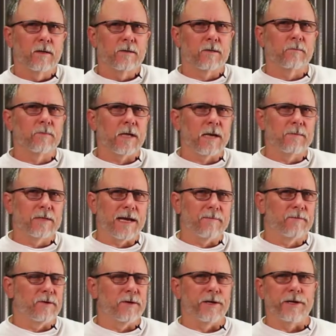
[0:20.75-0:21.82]
Sometimes
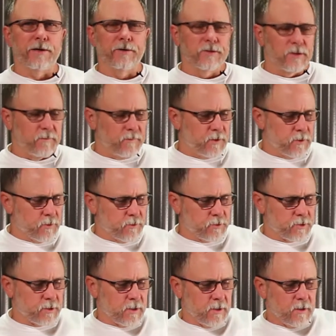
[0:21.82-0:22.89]
after years of
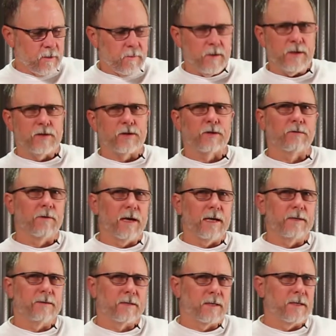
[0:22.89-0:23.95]
use, these
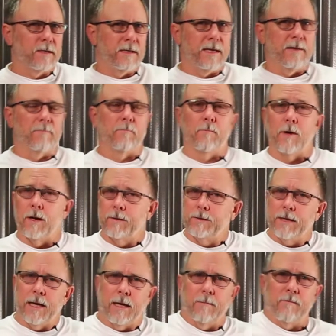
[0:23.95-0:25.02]
threads can get
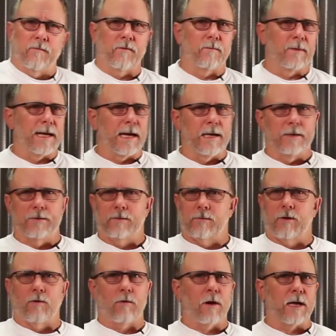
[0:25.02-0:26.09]
bunged up from guys
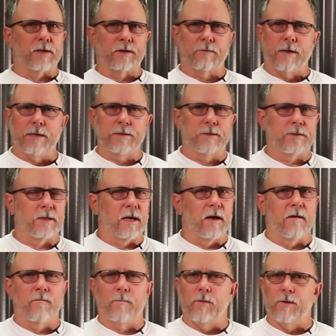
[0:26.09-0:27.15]
cross-threading
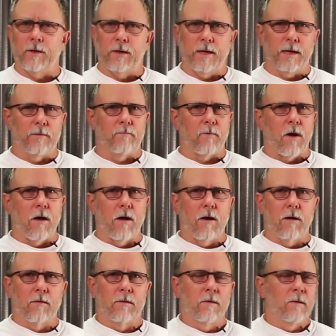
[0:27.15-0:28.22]
stuff, putting it in wrong,